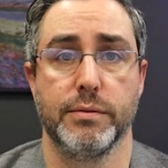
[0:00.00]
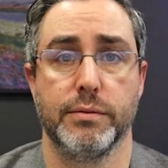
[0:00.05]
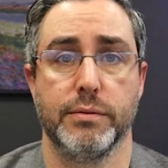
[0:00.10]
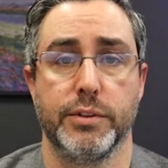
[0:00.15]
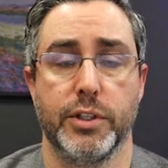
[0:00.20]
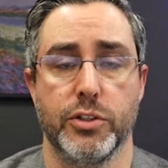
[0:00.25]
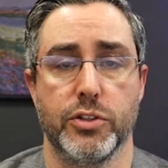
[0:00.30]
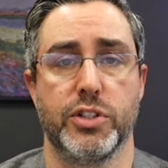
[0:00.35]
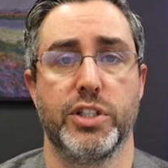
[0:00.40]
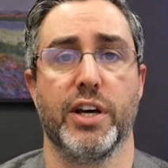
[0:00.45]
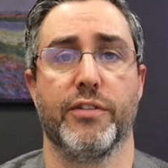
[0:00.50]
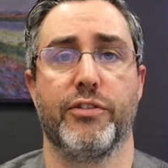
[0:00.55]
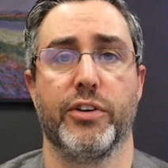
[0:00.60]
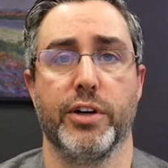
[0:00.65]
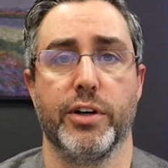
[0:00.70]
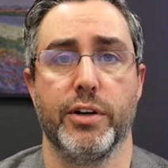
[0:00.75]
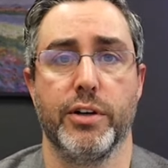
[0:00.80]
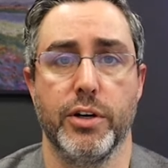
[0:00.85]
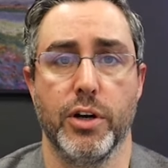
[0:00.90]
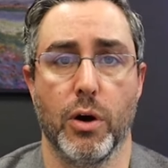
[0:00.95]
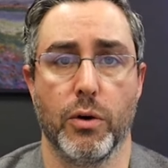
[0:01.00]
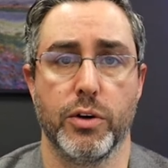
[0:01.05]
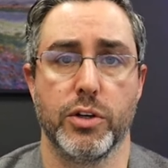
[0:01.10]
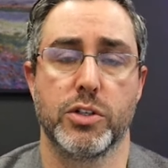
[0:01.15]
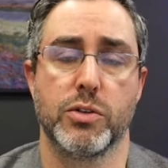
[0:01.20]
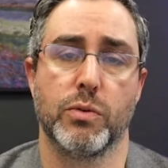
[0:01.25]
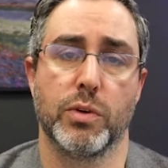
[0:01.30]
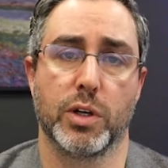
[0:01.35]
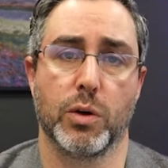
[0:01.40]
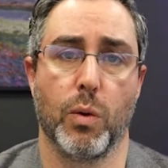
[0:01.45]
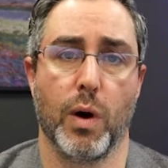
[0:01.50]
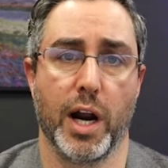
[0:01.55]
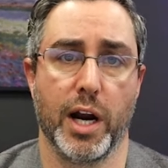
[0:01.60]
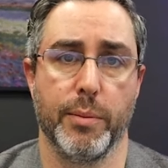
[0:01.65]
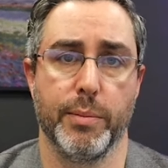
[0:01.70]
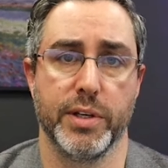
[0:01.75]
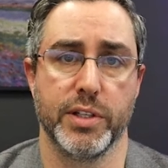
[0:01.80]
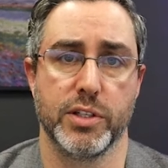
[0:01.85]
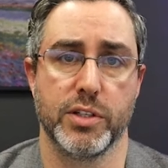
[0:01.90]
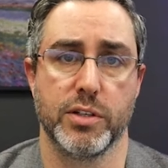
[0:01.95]
there's different notice
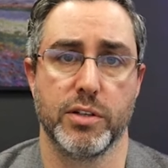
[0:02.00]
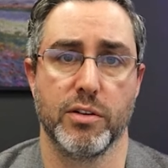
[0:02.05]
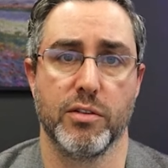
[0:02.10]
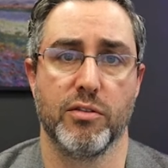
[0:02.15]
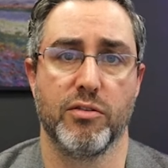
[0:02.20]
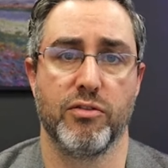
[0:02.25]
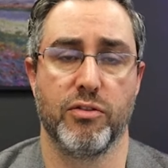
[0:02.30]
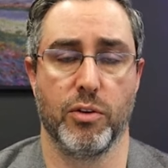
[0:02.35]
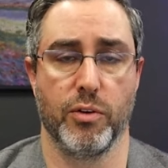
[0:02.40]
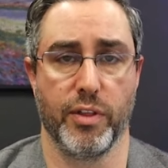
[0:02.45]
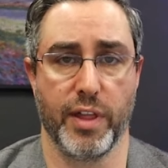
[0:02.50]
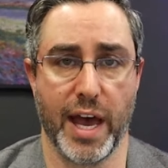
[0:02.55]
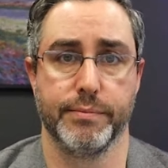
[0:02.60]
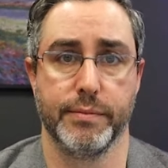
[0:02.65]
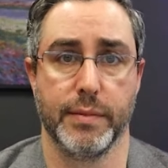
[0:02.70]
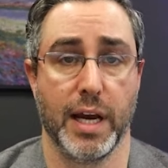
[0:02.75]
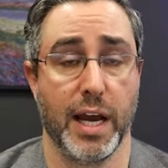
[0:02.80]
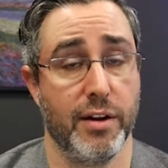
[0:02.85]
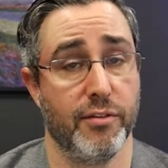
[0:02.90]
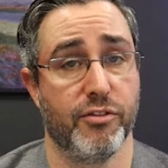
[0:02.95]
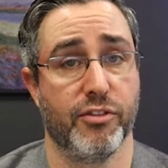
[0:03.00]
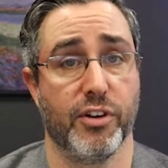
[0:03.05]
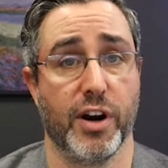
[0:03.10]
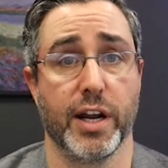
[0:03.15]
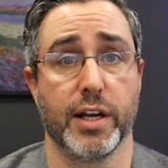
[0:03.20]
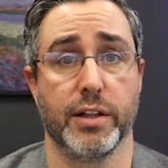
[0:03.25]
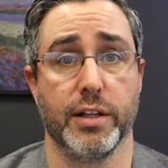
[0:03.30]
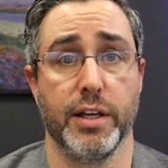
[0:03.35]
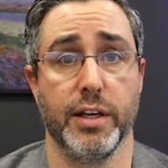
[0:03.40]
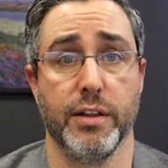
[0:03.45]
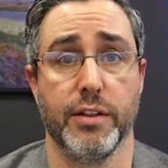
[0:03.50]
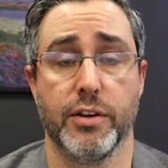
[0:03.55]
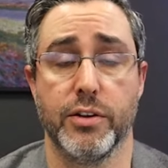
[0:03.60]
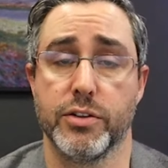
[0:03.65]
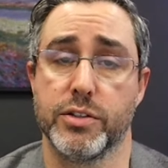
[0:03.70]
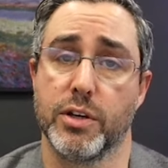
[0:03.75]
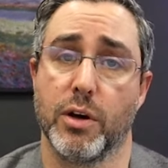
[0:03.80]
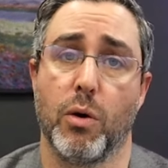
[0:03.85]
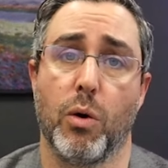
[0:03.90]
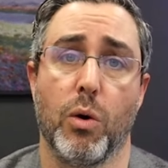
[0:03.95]
requirements performance for that. And frankly,
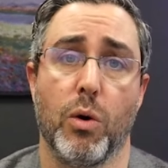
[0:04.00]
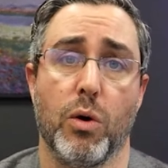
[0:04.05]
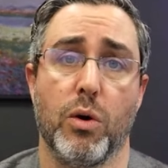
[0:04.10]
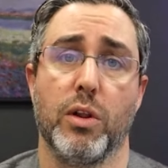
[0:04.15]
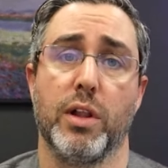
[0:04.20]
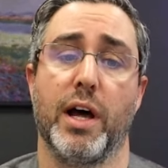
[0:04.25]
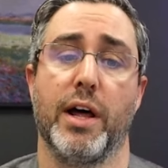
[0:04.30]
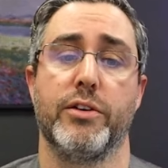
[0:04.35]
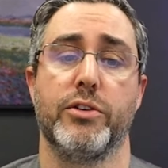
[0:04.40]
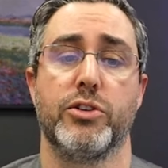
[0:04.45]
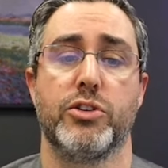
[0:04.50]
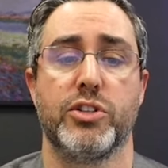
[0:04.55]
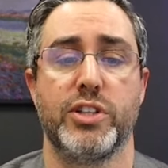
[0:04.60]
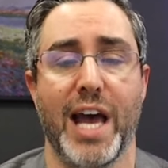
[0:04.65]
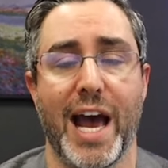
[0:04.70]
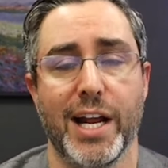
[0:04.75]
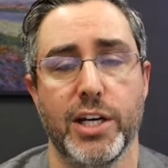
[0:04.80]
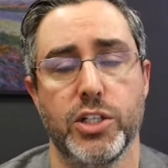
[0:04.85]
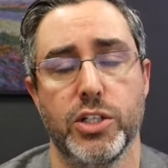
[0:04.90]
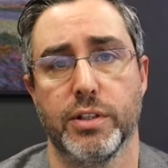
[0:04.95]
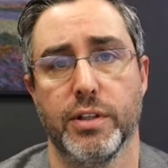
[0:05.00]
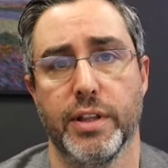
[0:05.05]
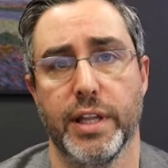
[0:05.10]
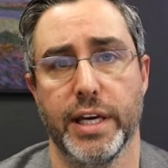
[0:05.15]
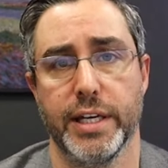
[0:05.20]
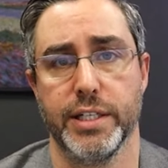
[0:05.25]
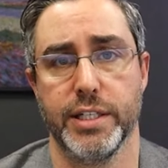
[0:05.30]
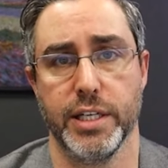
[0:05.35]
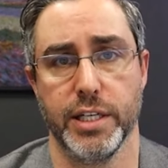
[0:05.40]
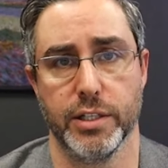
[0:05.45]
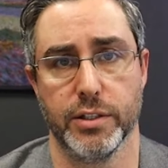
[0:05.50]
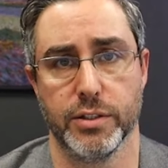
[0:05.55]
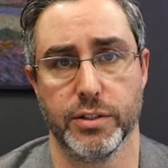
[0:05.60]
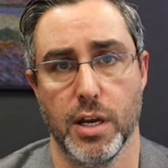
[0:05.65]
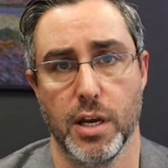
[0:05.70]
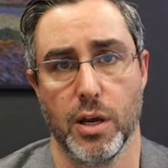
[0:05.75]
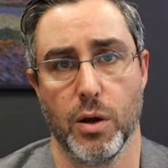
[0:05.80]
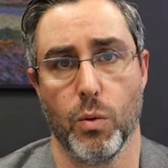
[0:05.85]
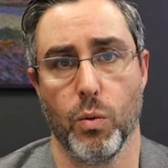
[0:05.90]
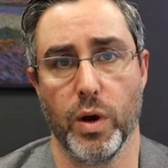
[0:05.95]
there's a whole other statute that
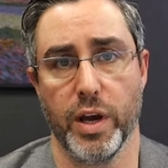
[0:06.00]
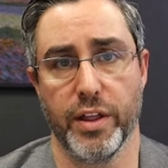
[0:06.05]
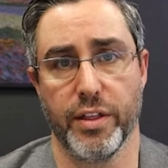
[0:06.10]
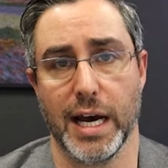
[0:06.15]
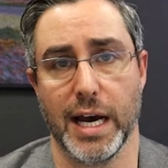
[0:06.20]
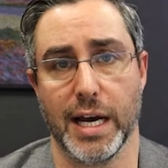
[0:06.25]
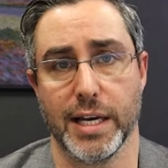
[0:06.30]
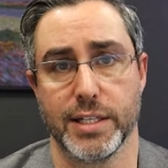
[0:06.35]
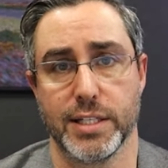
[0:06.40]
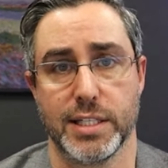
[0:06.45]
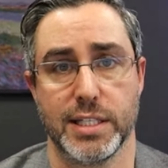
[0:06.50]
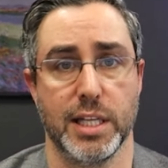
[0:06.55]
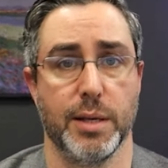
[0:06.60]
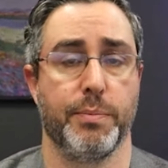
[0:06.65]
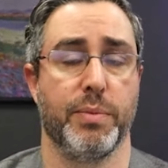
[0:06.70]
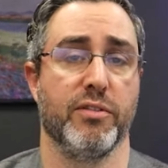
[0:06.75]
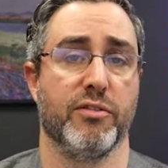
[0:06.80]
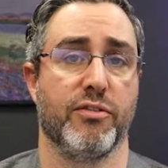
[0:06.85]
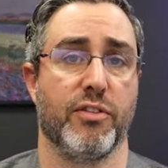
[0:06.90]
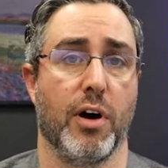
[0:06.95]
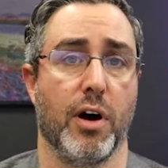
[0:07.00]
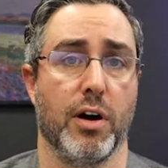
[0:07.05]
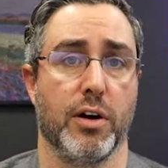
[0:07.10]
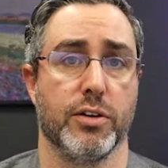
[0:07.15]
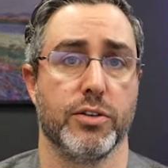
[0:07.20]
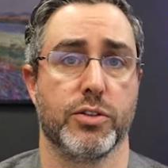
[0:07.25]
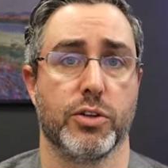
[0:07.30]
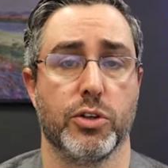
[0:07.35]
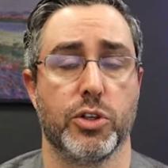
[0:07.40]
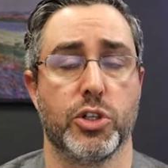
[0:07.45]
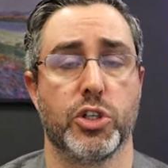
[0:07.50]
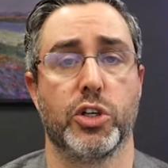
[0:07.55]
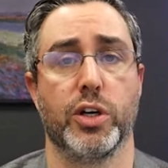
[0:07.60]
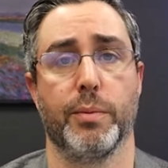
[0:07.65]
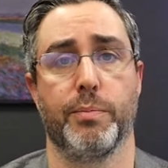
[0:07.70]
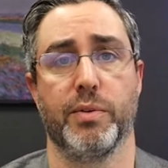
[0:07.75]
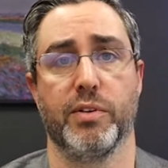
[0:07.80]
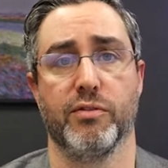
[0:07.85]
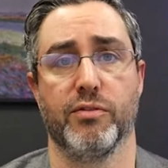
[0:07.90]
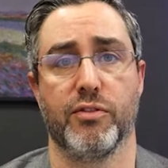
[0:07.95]
deals with slip and falls or
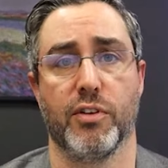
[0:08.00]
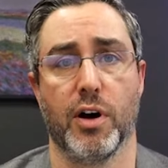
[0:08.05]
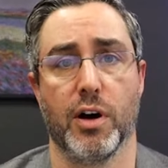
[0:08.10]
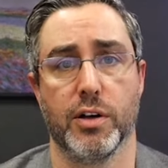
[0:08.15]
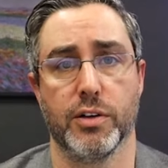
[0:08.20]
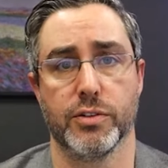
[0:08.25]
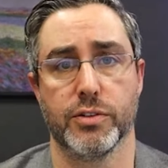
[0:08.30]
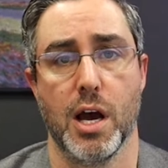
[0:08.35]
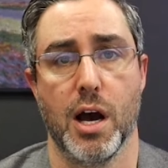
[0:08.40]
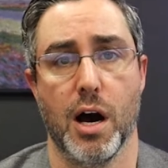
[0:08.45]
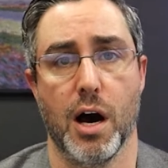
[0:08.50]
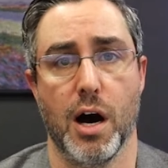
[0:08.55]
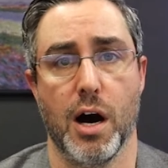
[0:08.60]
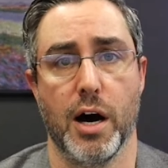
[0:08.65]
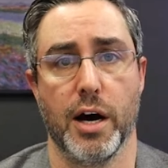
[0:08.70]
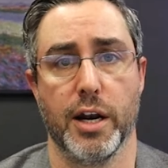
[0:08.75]
trip and falls on